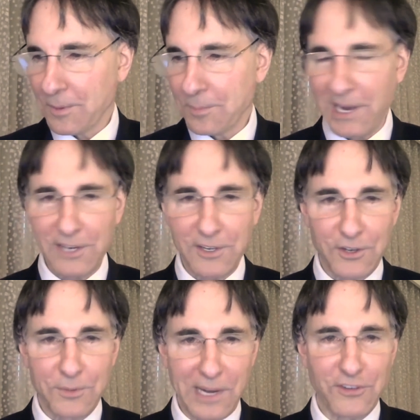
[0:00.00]
My
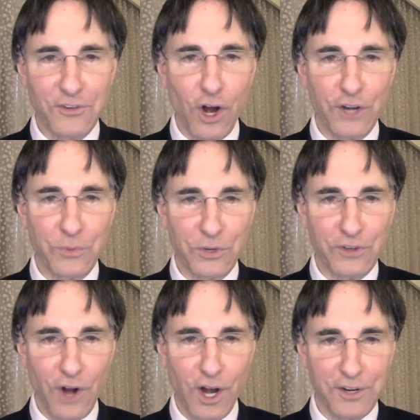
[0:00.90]
stars were
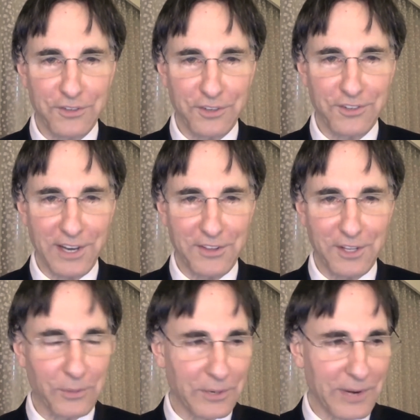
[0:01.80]
scars instead of the
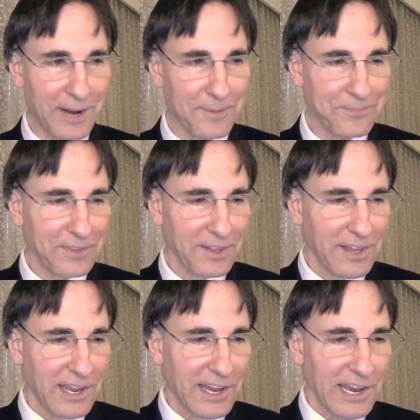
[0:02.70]
other way around.
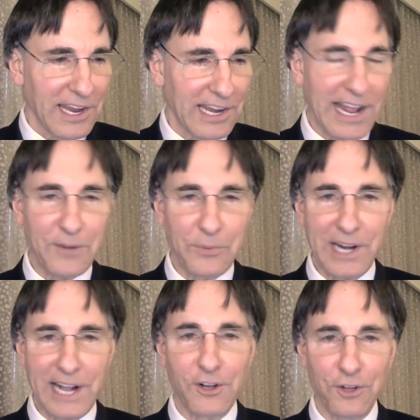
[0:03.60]
And I had what
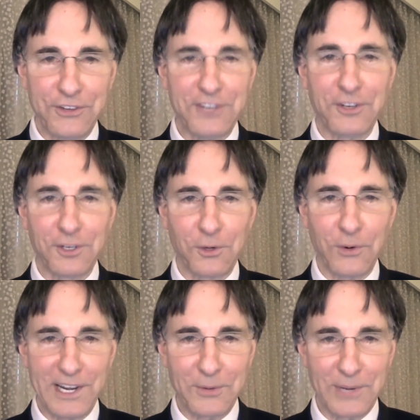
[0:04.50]
I called digital
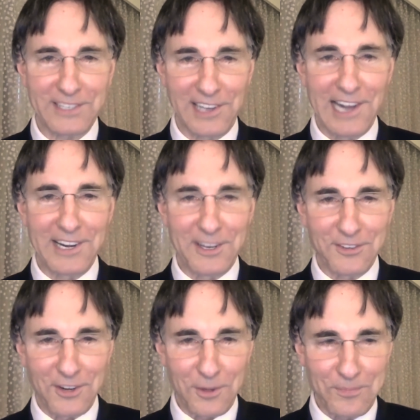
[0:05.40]
craniorectalitis
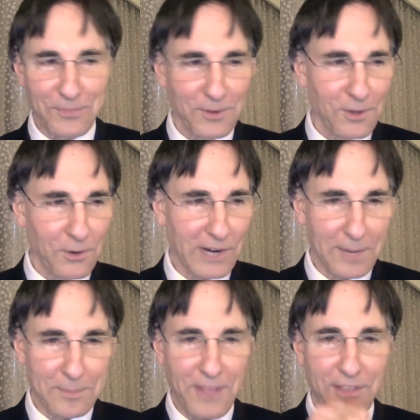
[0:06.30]
syndrome, where I
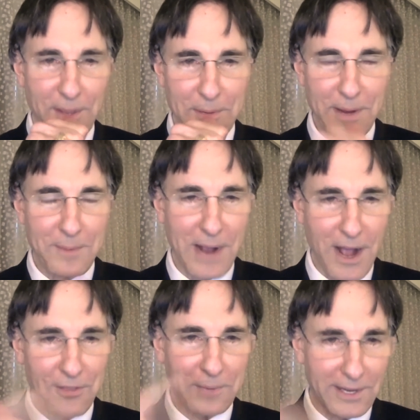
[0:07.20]
had my thumb in my
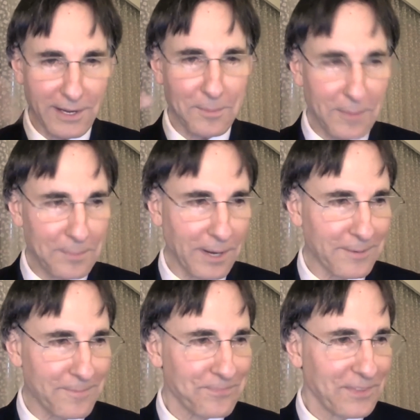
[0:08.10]
mouth and my head up my
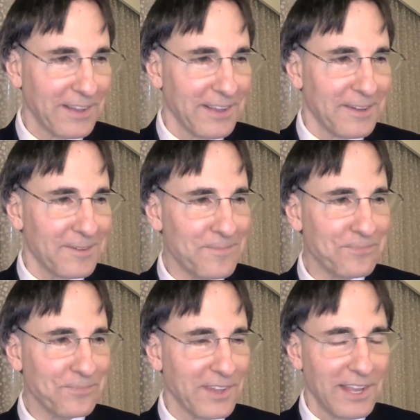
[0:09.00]
butt.
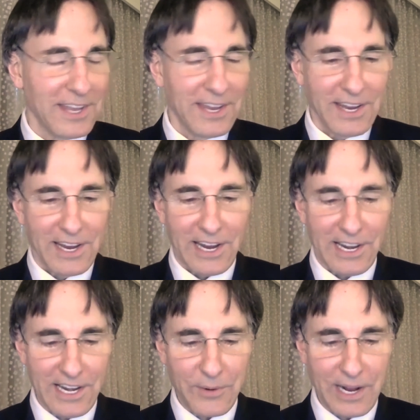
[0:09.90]

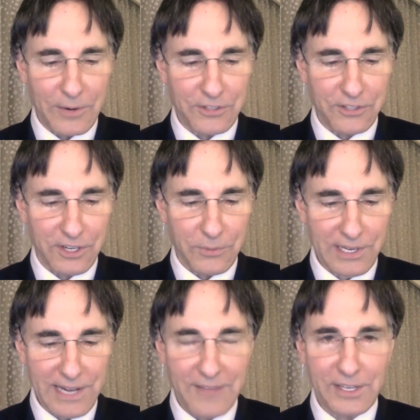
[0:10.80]
And anyway, I was
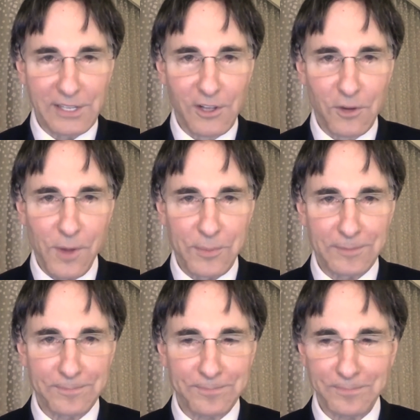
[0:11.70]
really having a low
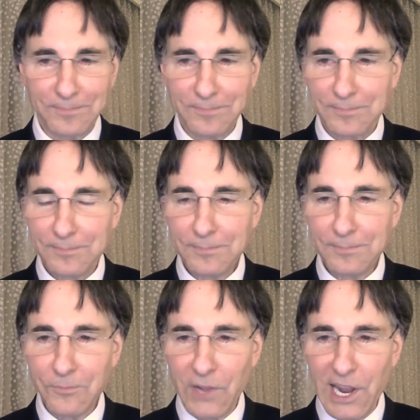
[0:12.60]
moment.
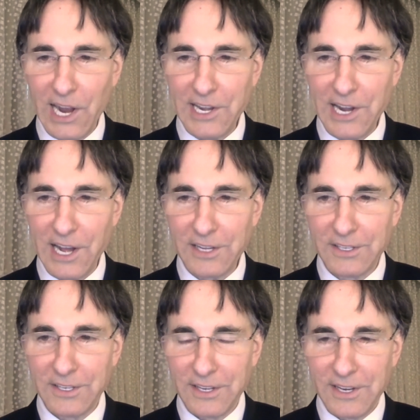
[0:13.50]
And
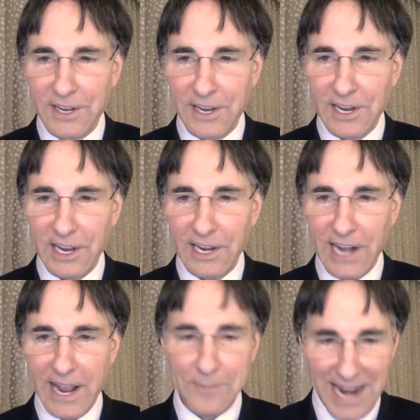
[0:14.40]

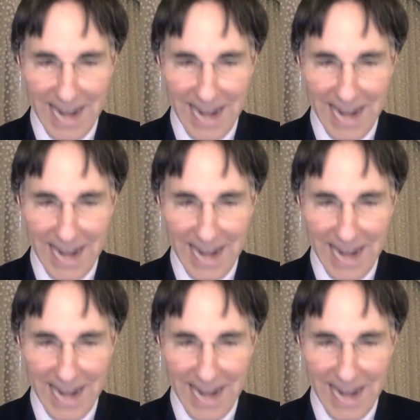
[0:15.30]
I had my